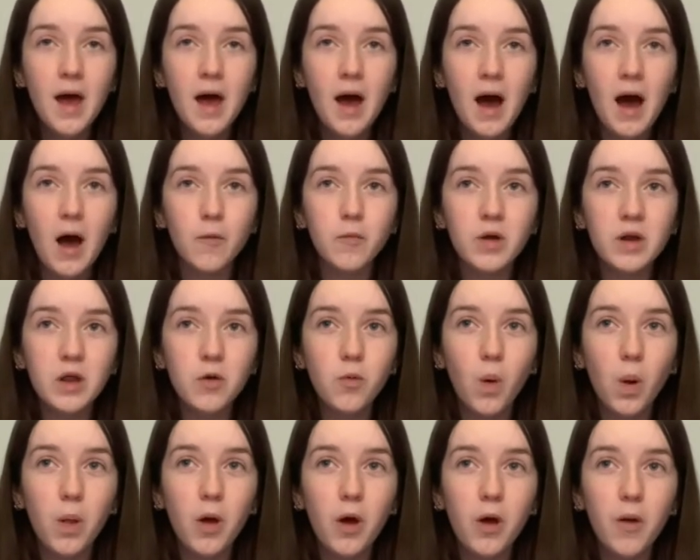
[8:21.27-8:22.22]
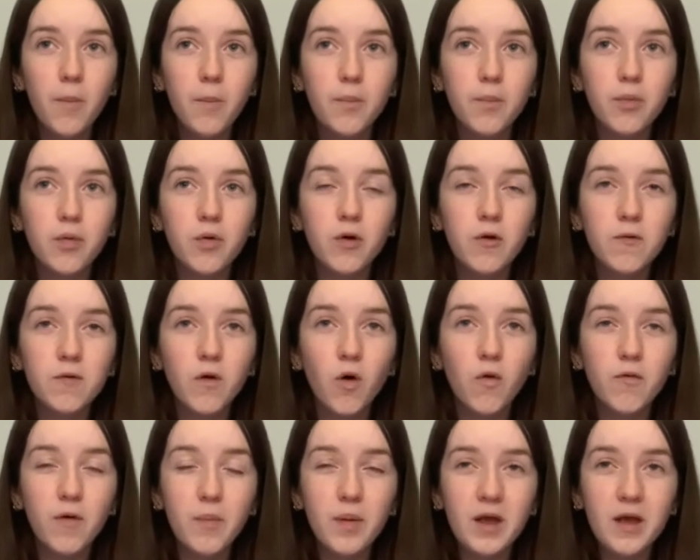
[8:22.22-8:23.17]
I really want to prove to
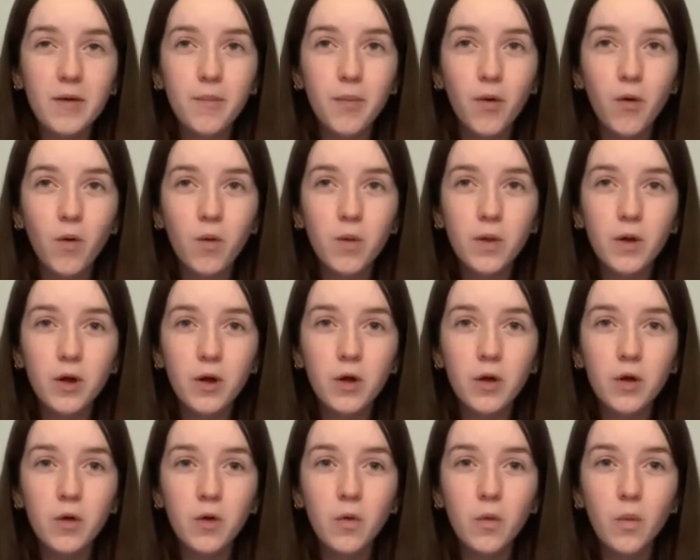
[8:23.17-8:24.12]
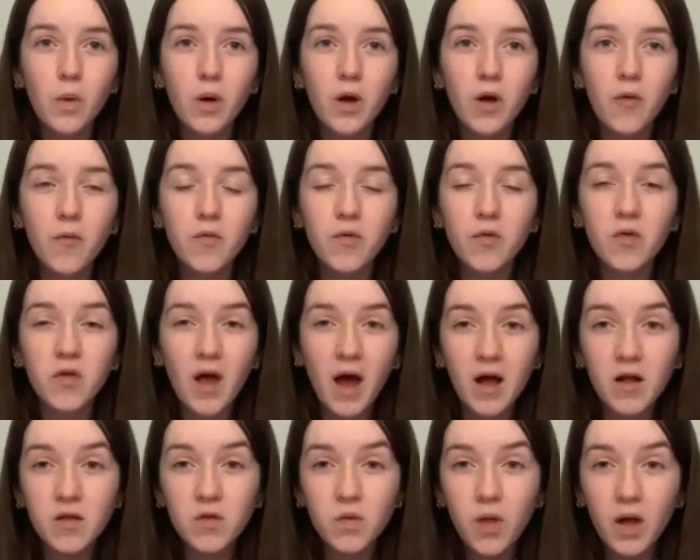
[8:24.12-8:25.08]
other people who have
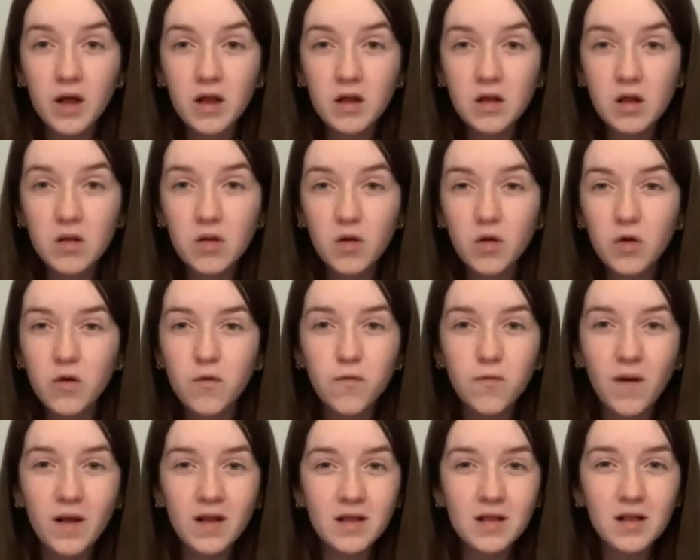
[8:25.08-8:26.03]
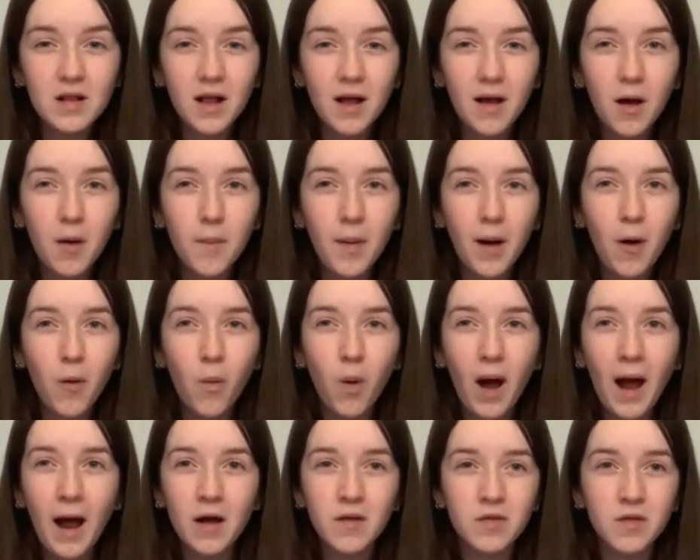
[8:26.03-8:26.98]
said like who think about
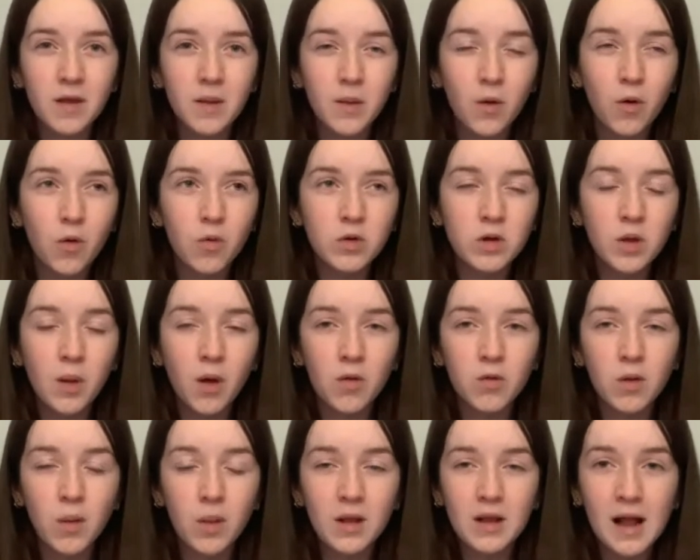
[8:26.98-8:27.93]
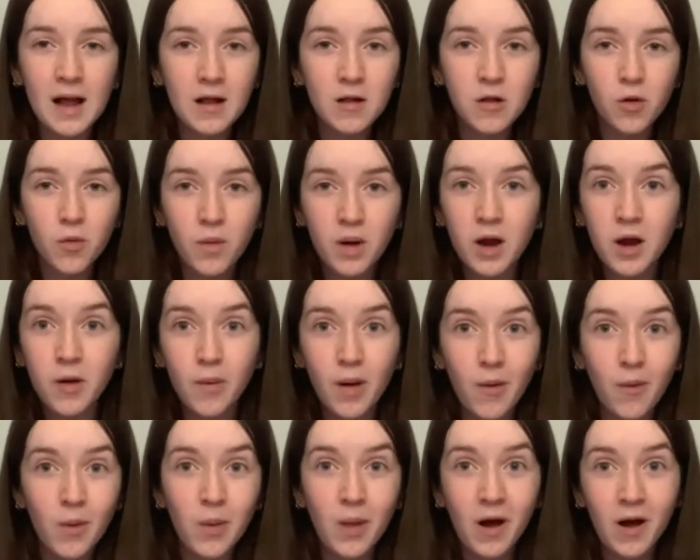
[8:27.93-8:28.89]
acting or oh, you're not going to get a career
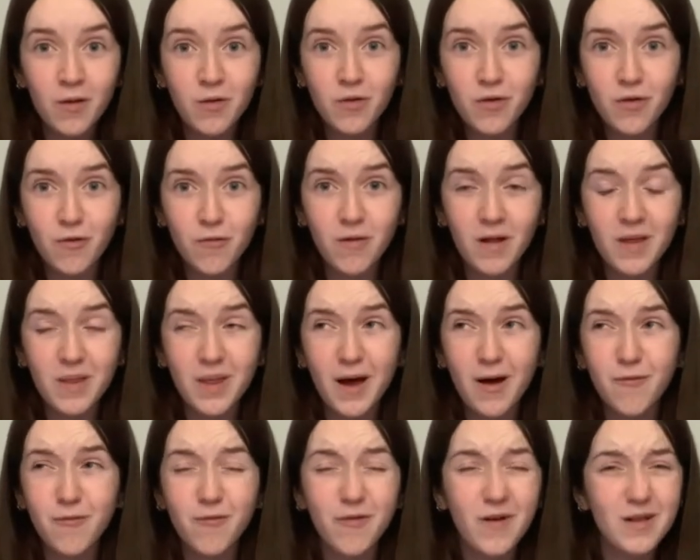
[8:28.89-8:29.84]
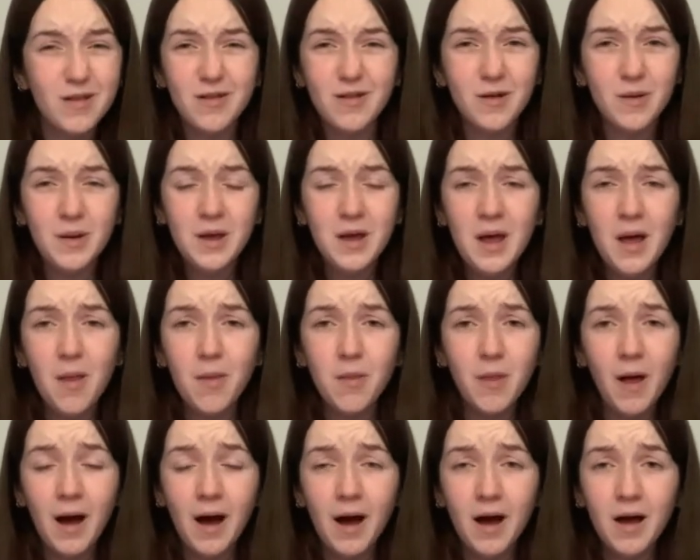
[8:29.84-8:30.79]
out of that and stuff like that and think
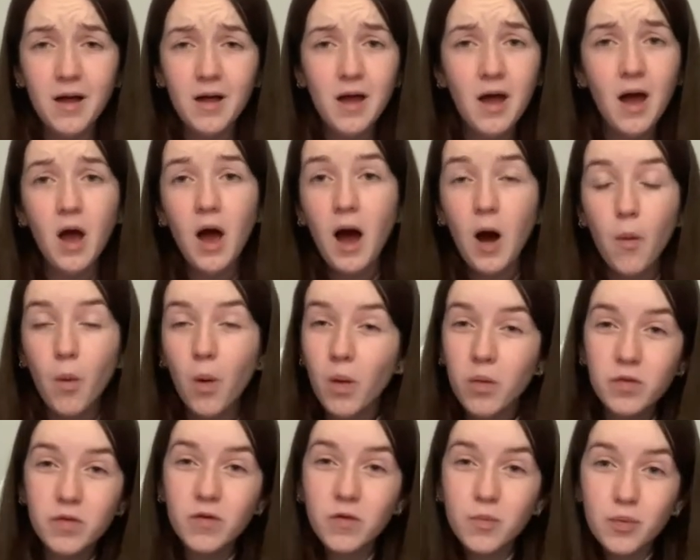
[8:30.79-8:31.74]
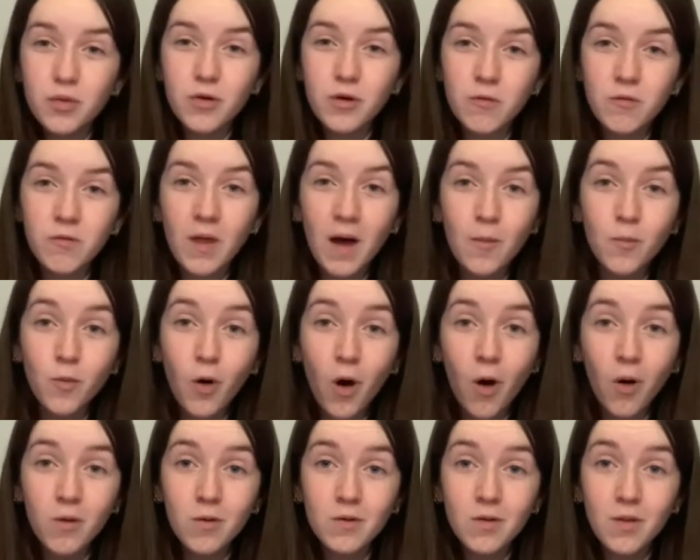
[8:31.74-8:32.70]
that I want to prove them
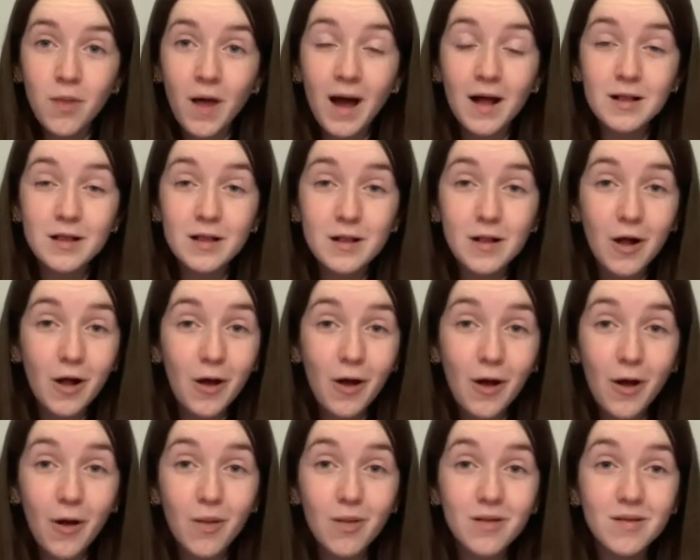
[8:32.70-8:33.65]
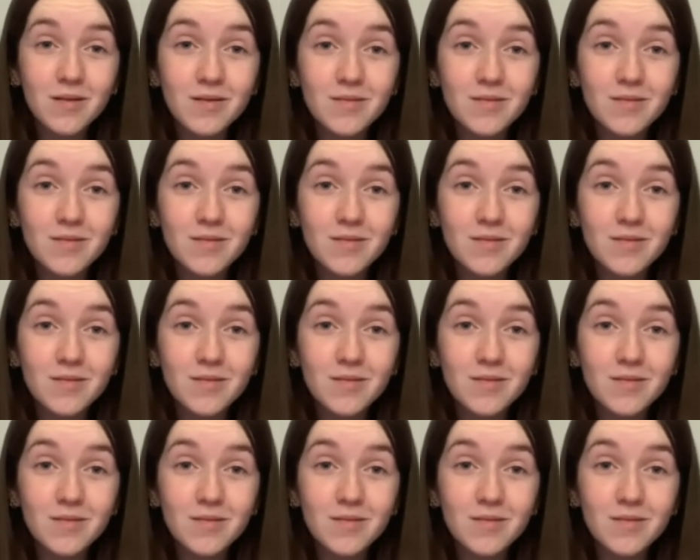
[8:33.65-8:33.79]
wrong that a girl